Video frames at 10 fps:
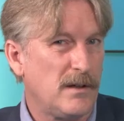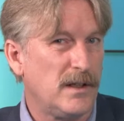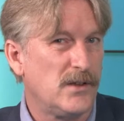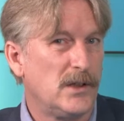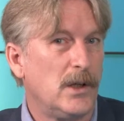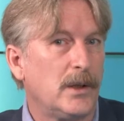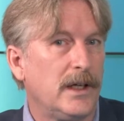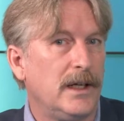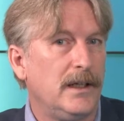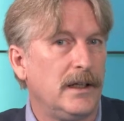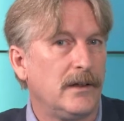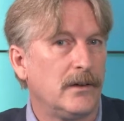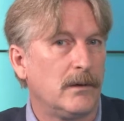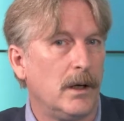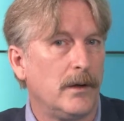of the other things lurking in the
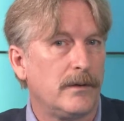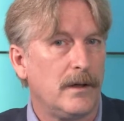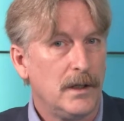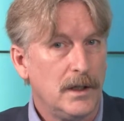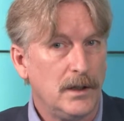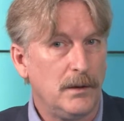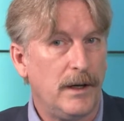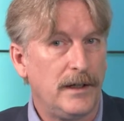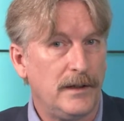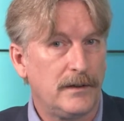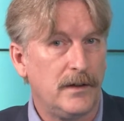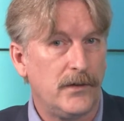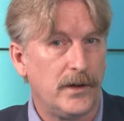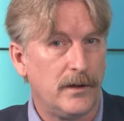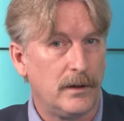undergrowth you may need to
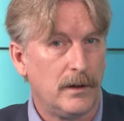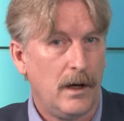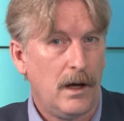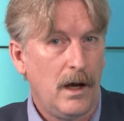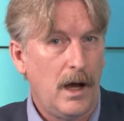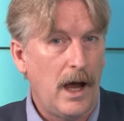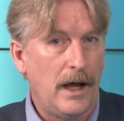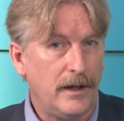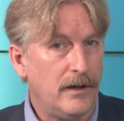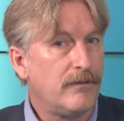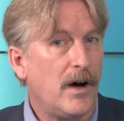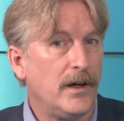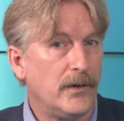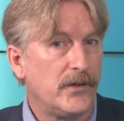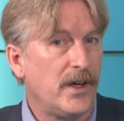consider. And then the
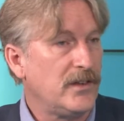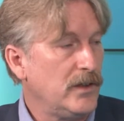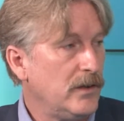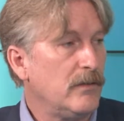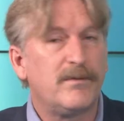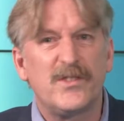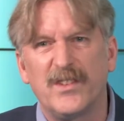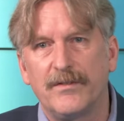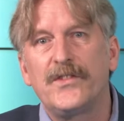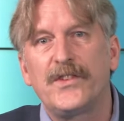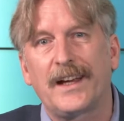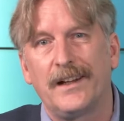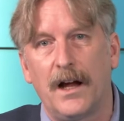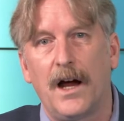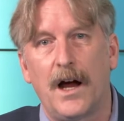final session, the sort of
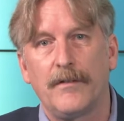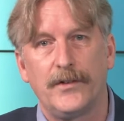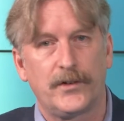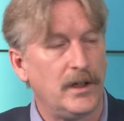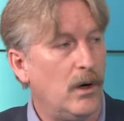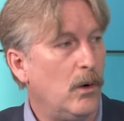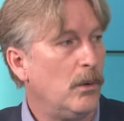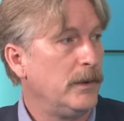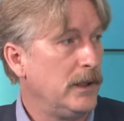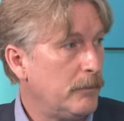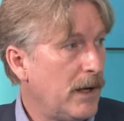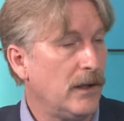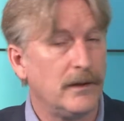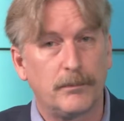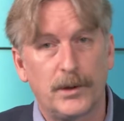second half, is going to all be
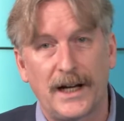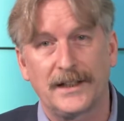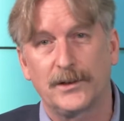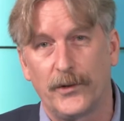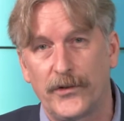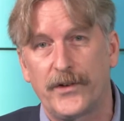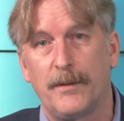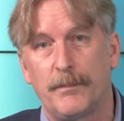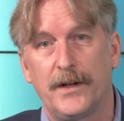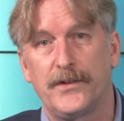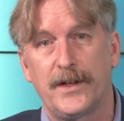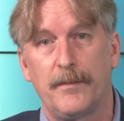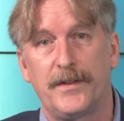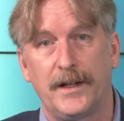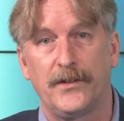about the practical
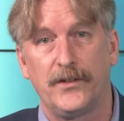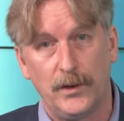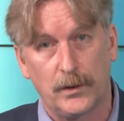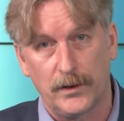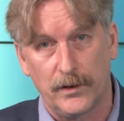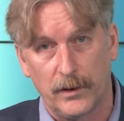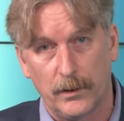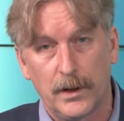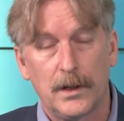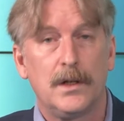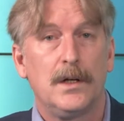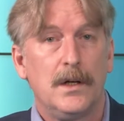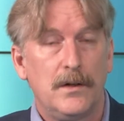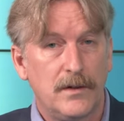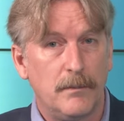step-by-step things you can do
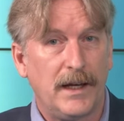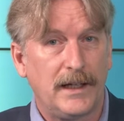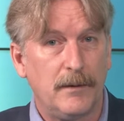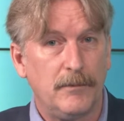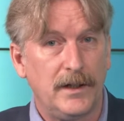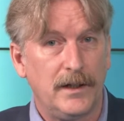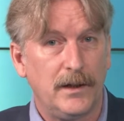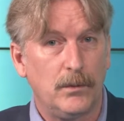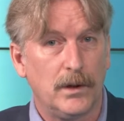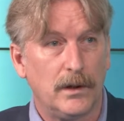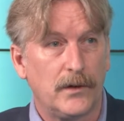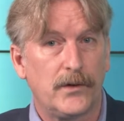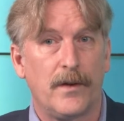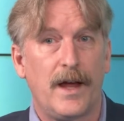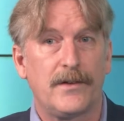to make MTD work.
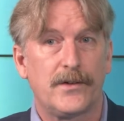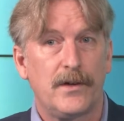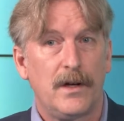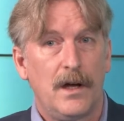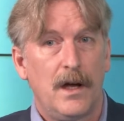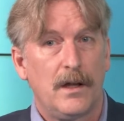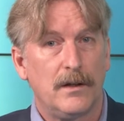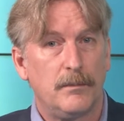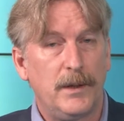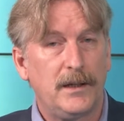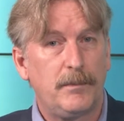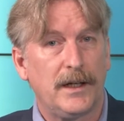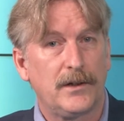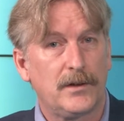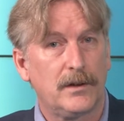So that's the big
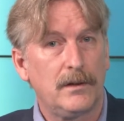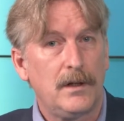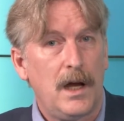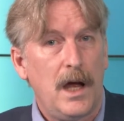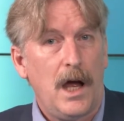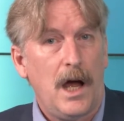picture.